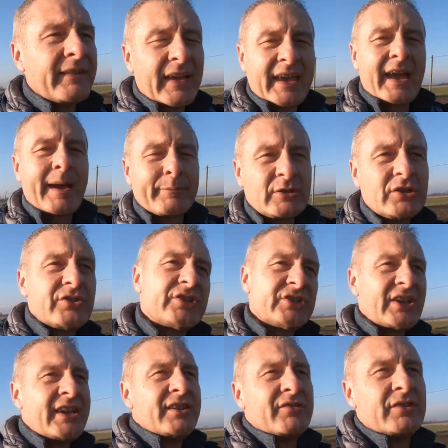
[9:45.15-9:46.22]
they capture the
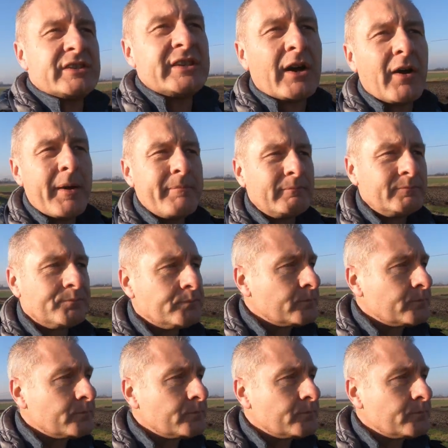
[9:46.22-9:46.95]
scene at the time,